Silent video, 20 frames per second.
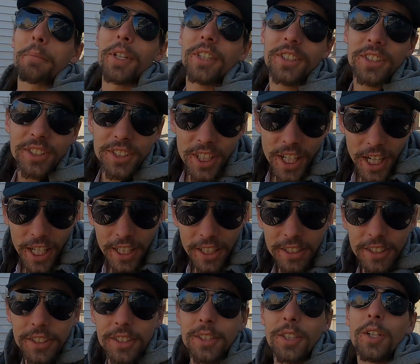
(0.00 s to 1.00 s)

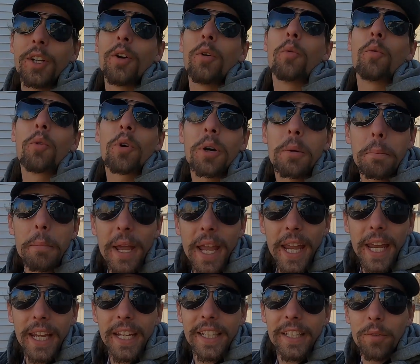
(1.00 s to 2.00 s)
Mistakes were
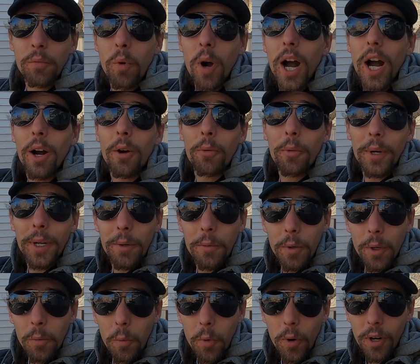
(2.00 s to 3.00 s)
made while we
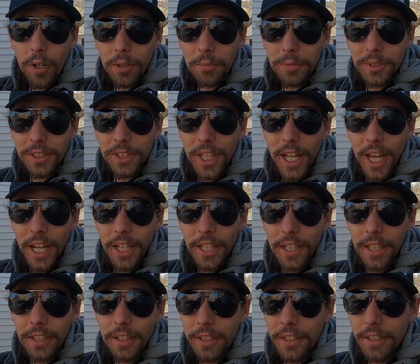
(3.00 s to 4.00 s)
were warm
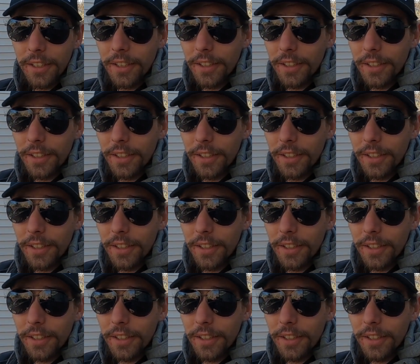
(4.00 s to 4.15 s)
snacking.